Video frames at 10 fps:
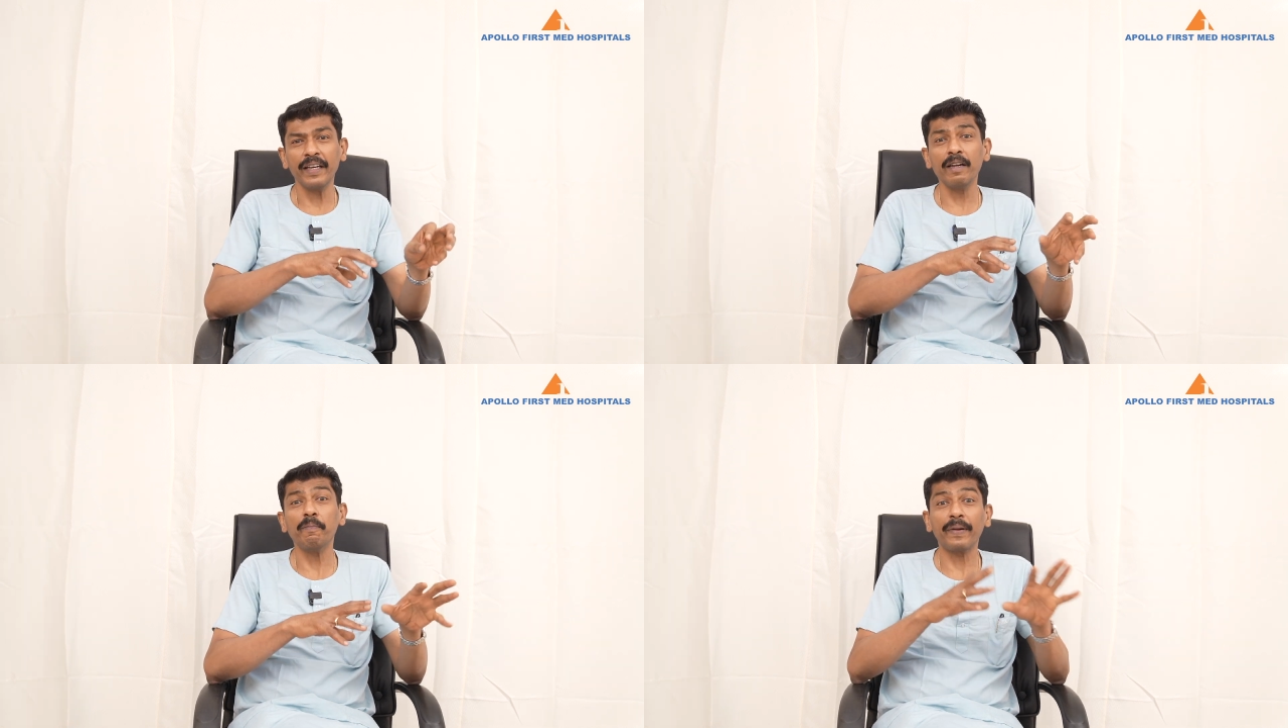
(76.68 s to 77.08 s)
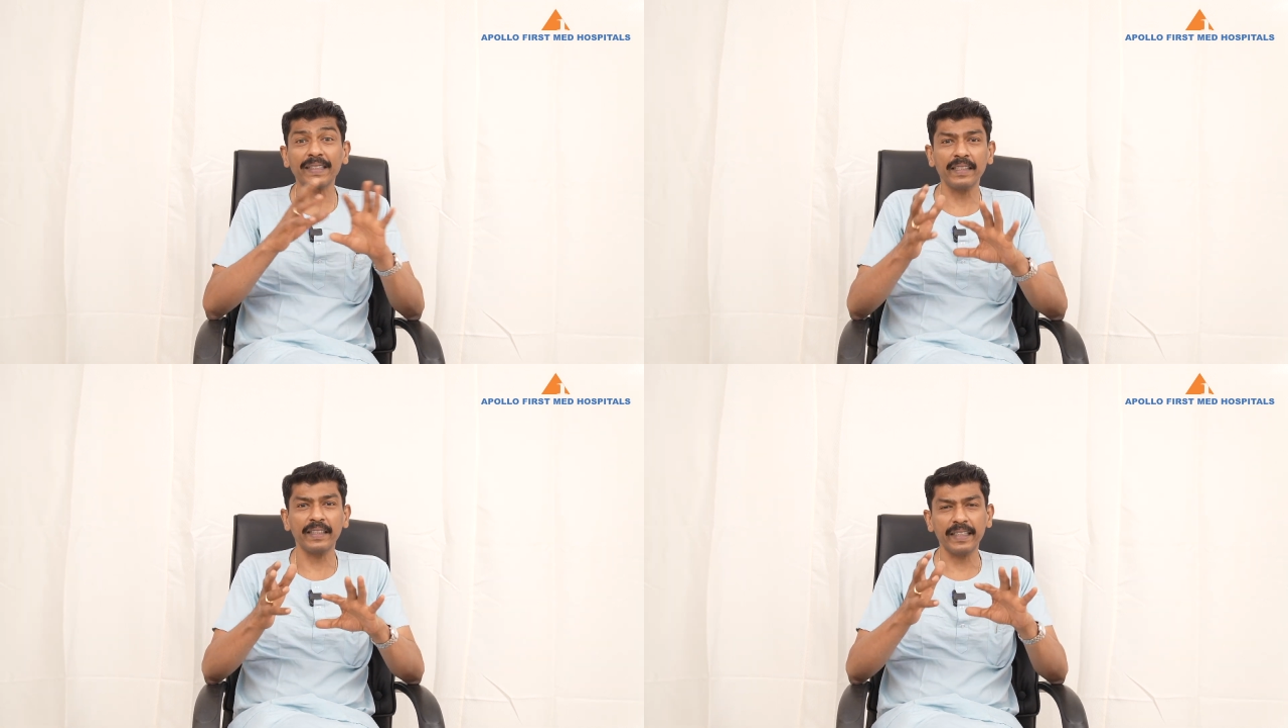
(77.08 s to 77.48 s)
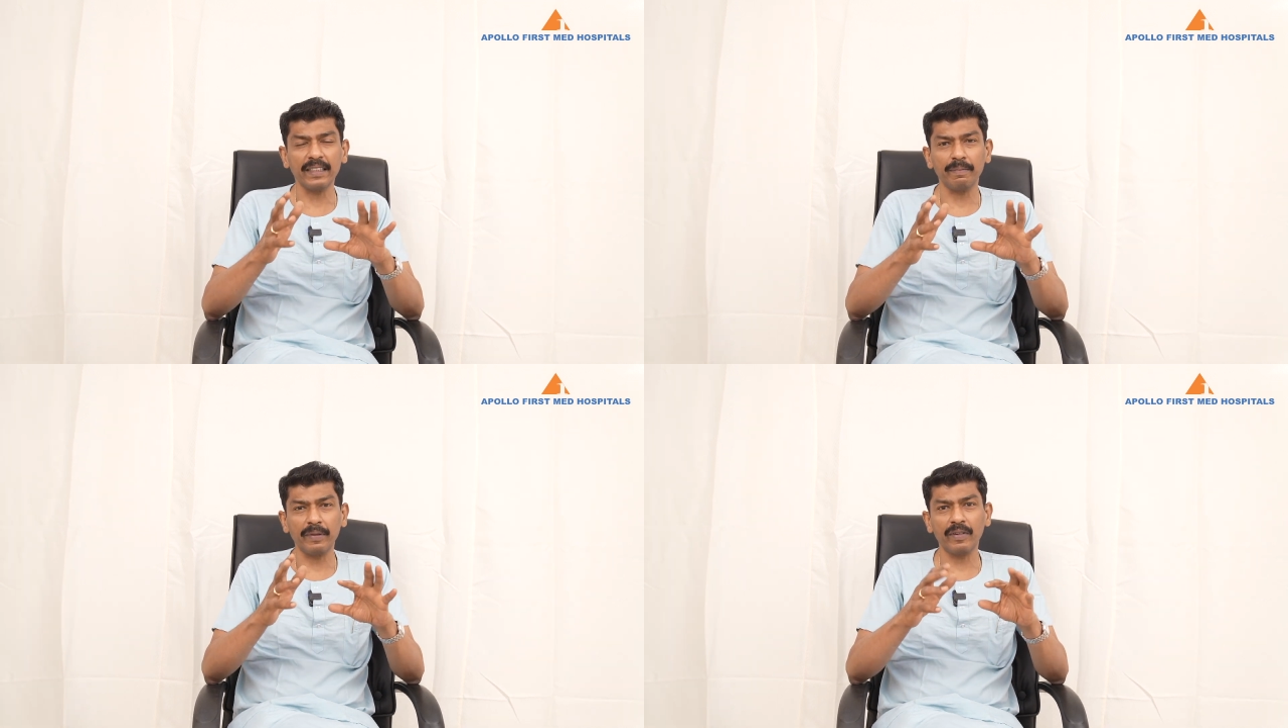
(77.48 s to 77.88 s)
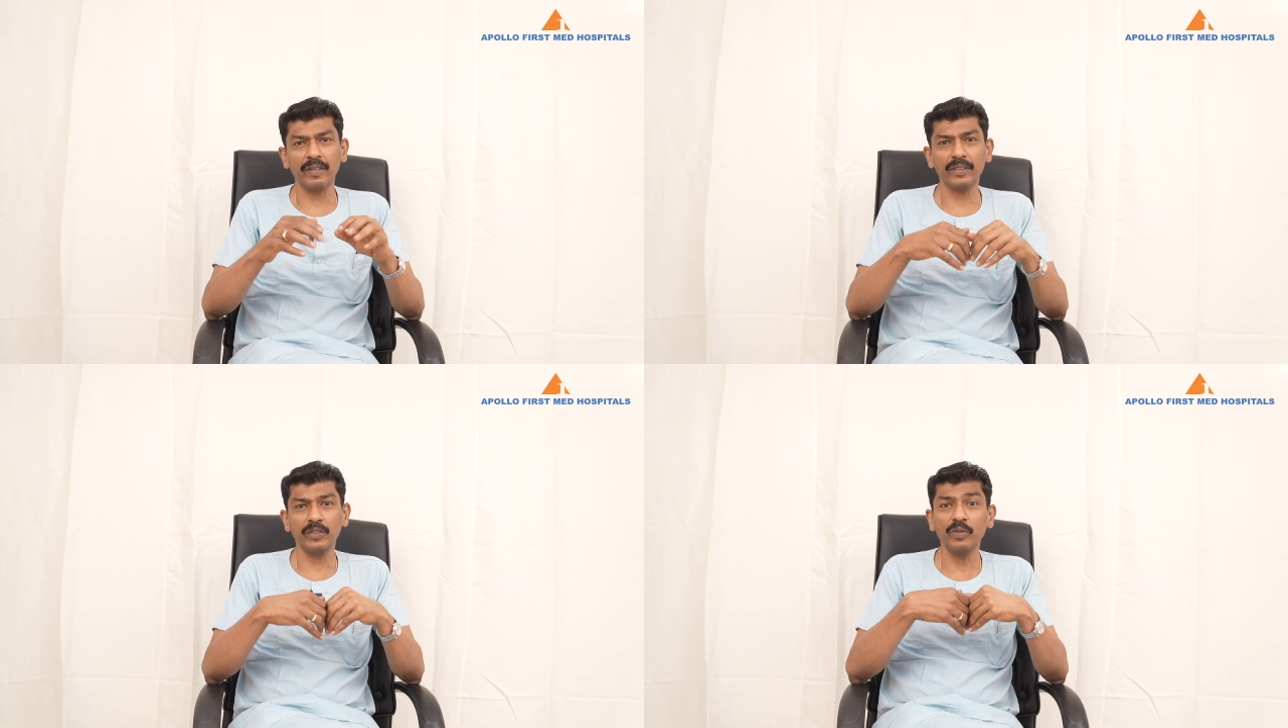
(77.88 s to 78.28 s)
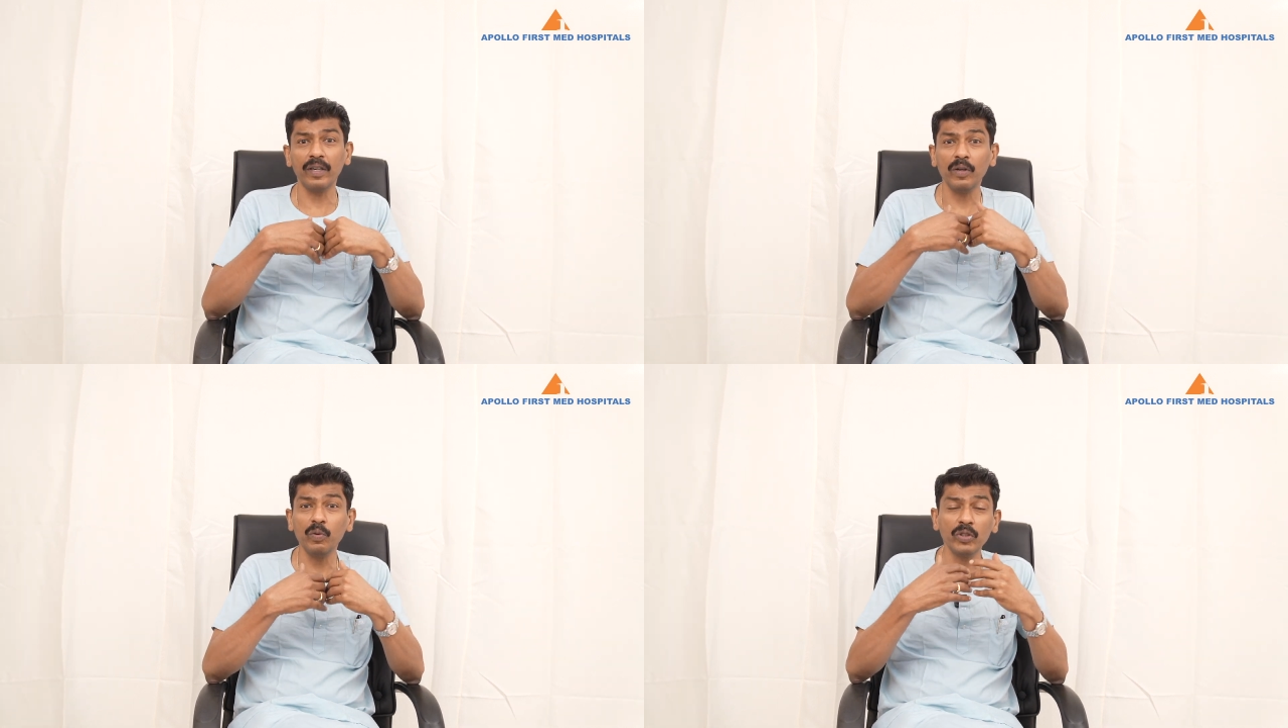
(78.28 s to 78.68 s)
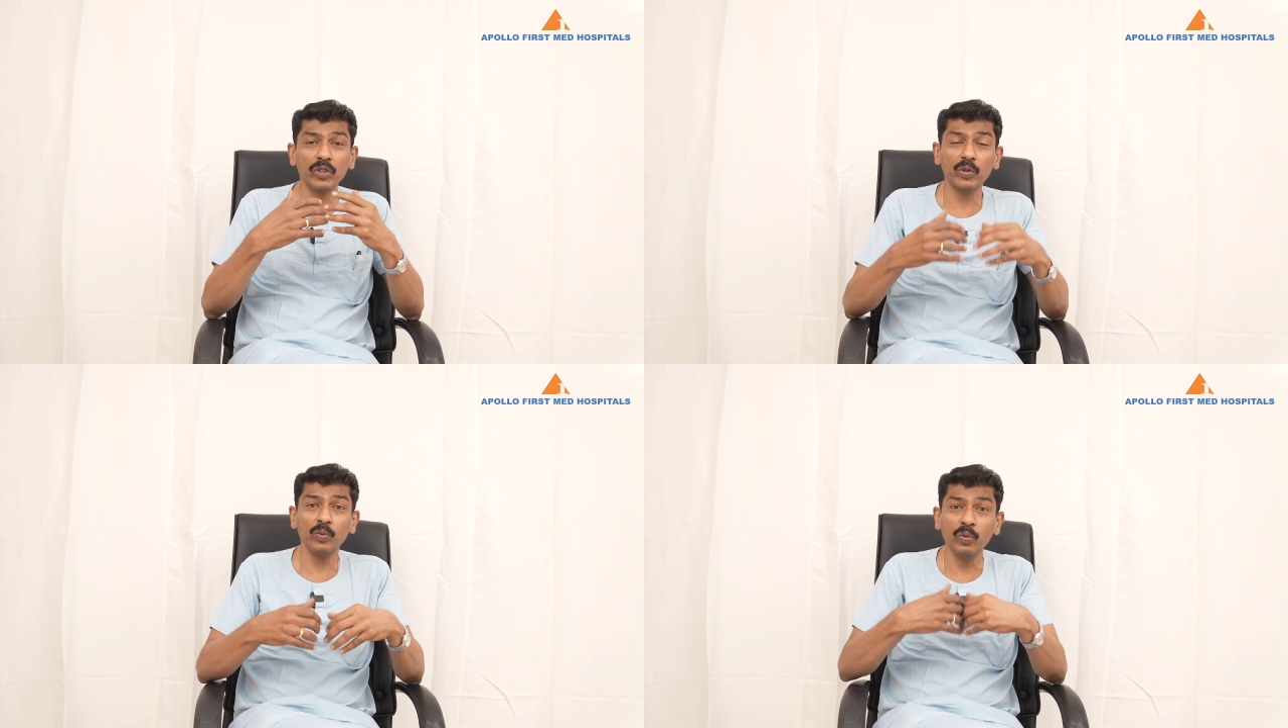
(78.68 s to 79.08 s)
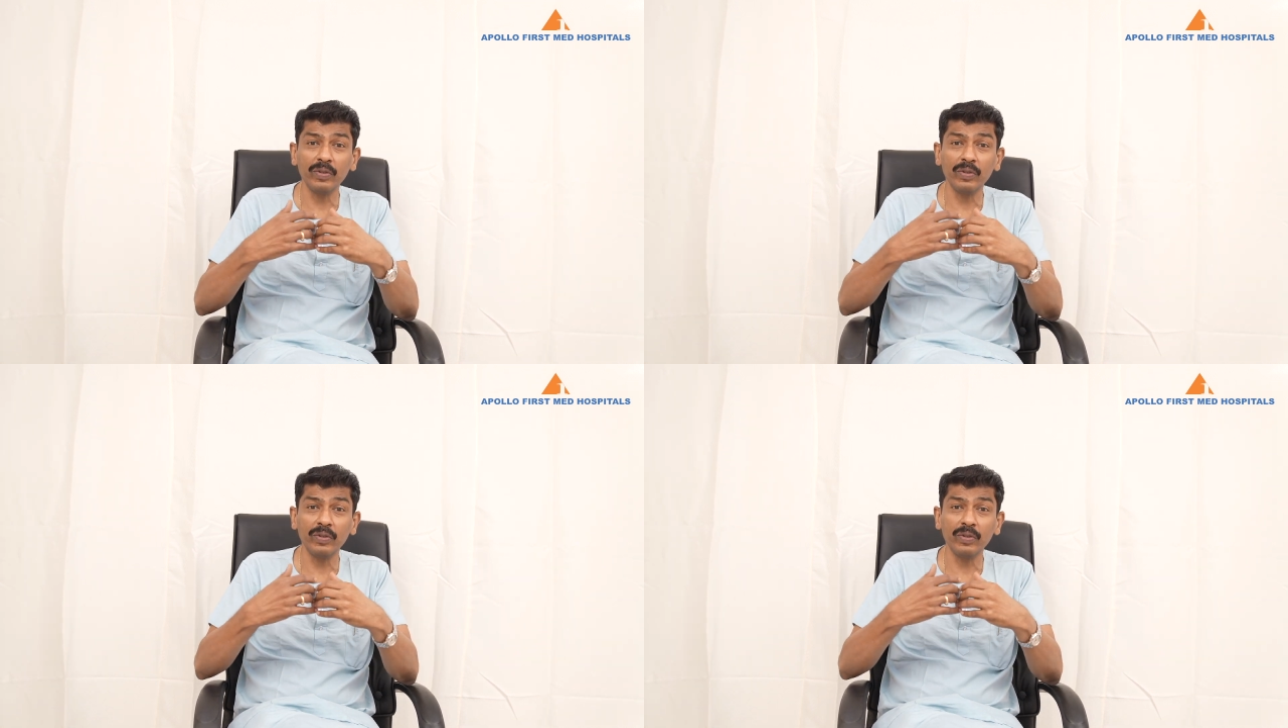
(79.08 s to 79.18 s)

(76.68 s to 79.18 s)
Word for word: in presentation, because you can lose 2,